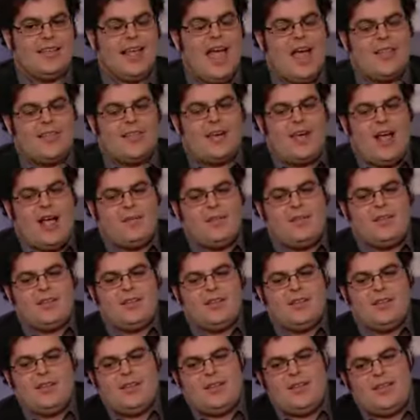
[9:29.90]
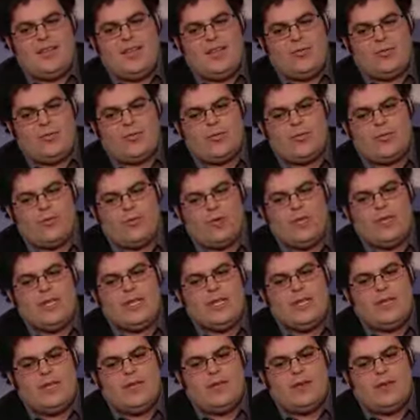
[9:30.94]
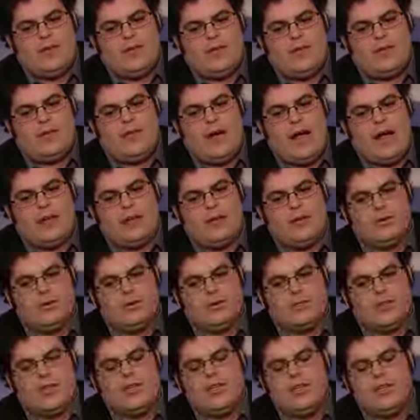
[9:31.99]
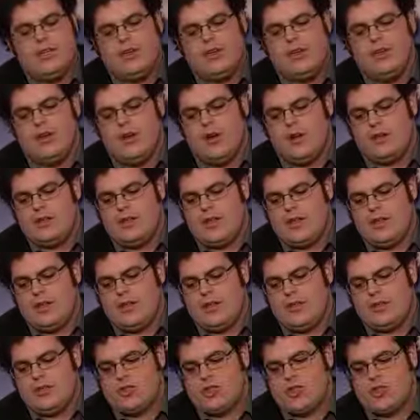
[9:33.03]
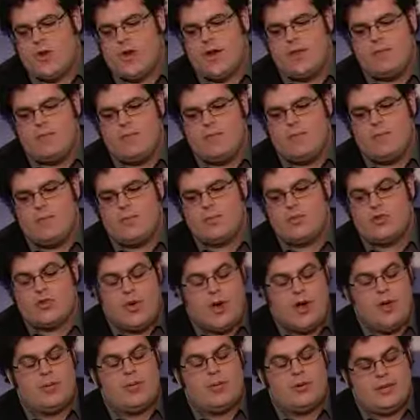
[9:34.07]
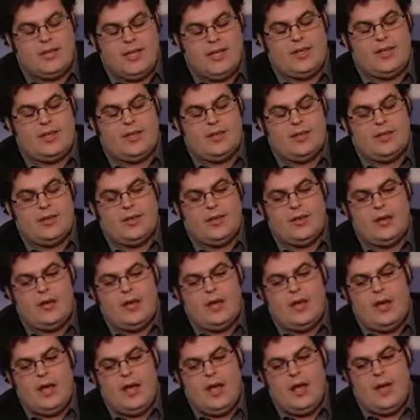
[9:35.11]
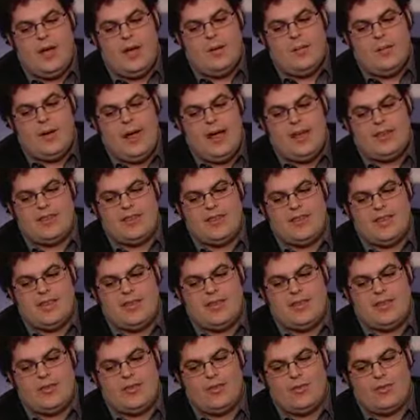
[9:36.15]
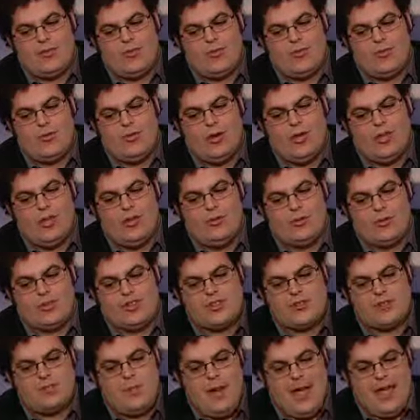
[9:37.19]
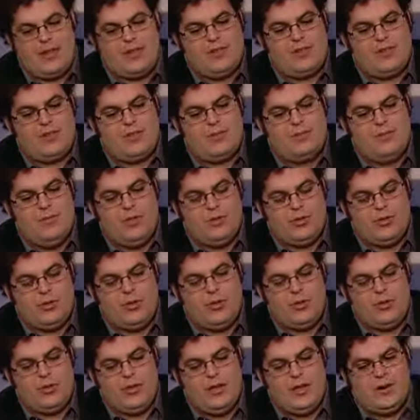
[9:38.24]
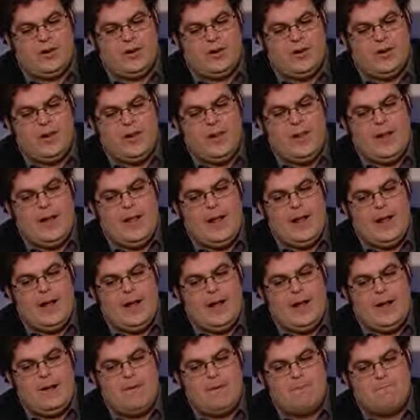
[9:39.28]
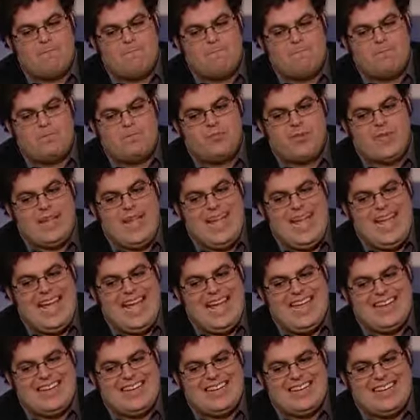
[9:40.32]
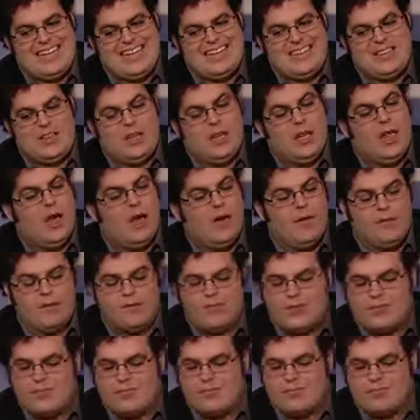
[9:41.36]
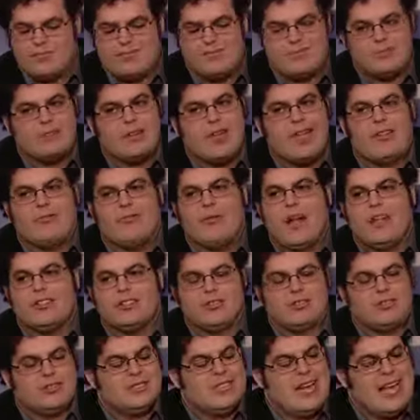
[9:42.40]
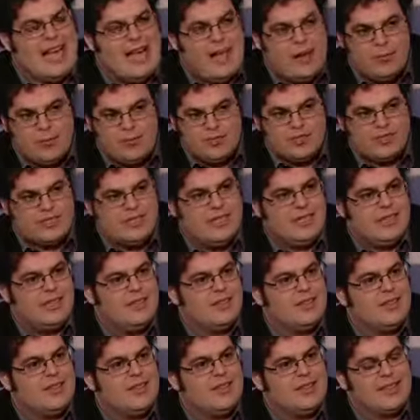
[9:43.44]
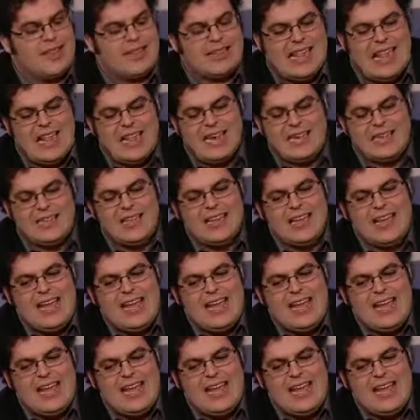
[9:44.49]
Yeah, there. I mean, it really follows. You know, Trey in particular, I think really respects musical theater, and loves like Rodgers and Hammerstein and things like that. And